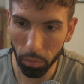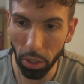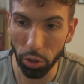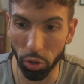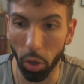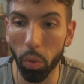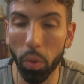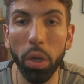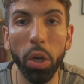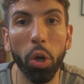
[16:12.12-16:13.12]

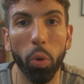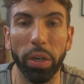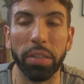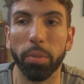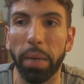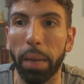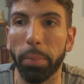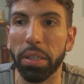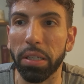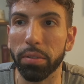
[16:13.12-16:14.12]
So, what ends up
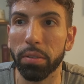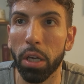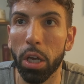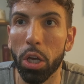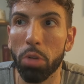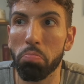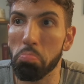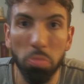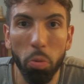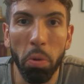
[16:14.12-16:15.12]
happening is
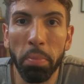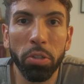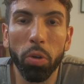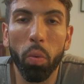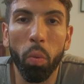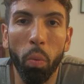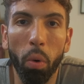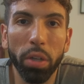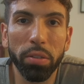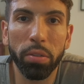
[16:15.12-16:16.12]
women don't
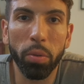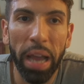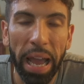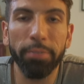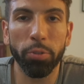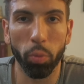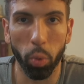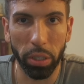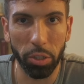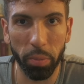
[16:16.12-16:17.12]
want to have to
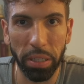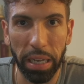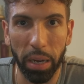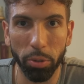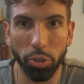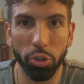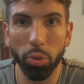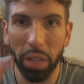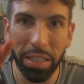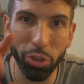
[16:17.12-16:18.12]
work as many hours as
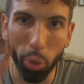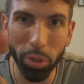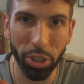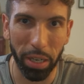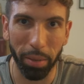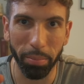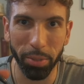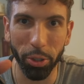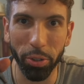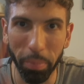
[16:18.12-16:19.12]
you. That's your job.
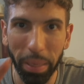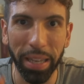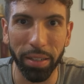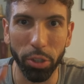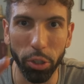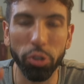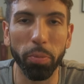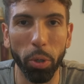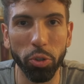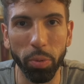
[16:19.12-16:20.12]
You're the man. You're
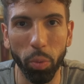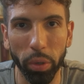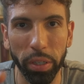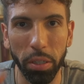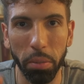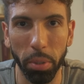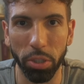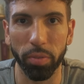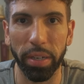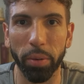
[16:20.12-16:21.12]
supposed to be working a
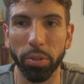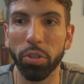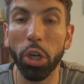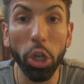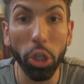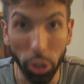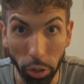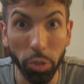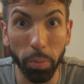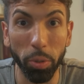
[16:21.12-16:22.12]
bunch of hours.
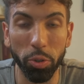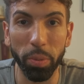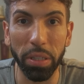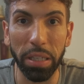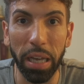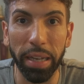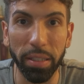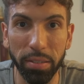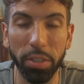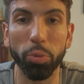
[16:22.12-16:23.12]
You're supposed to be the guy
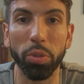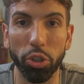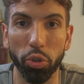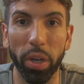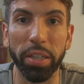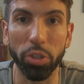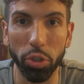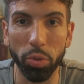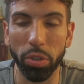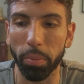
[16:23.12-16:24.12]
continually trying to
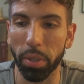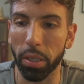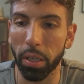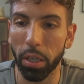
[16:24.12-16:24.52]
do something.